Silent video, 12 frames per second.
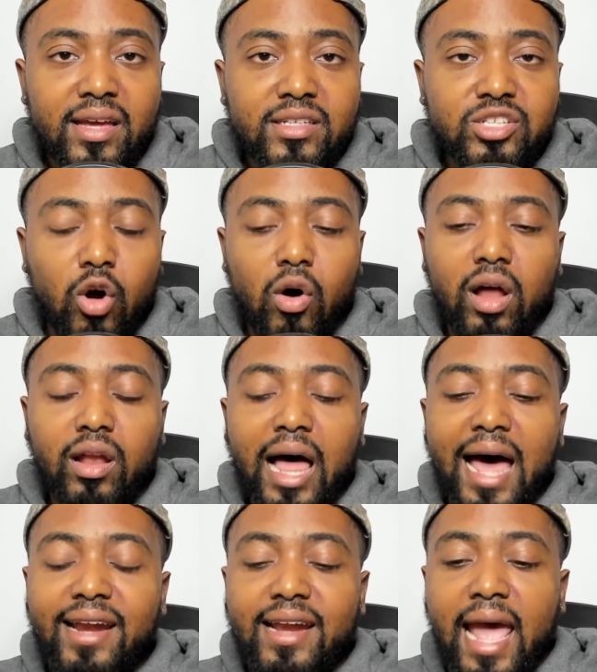So a
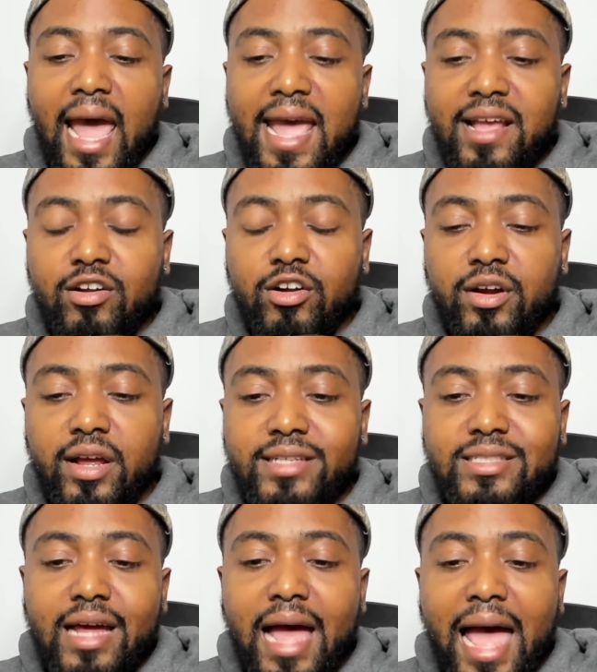lot of the anger
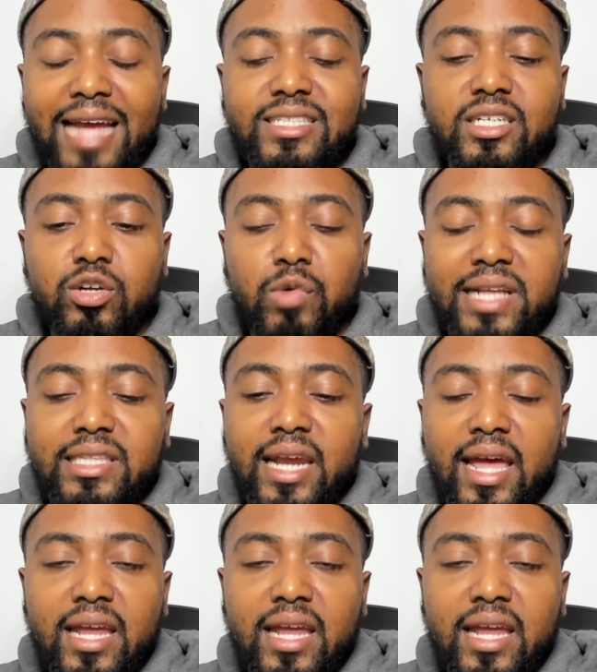is actually directed at